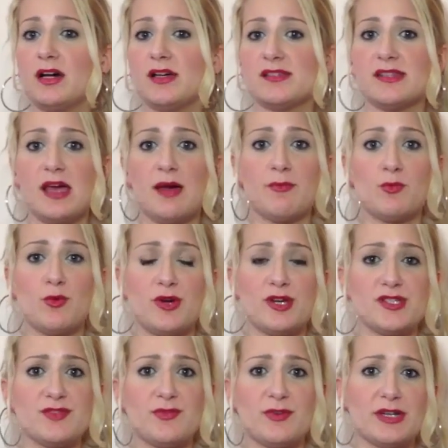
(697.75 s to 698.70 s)
Some
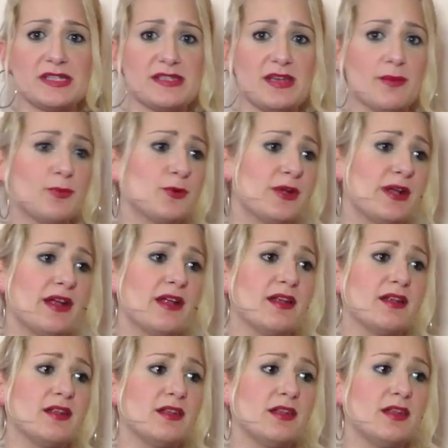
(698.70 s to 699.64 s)
words, for example,
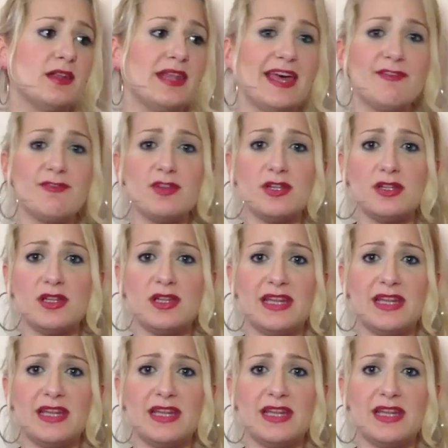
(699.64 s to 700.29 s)
are level,